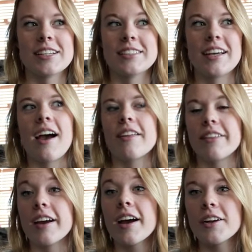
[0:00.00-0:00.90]
I say I
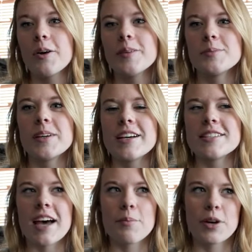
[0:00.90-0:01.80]
think I know is
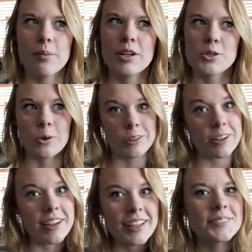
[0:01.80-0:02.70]
because I pretty much
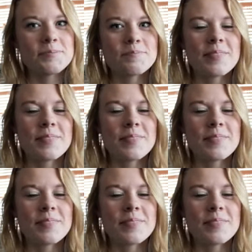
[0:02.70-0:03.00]
ordered it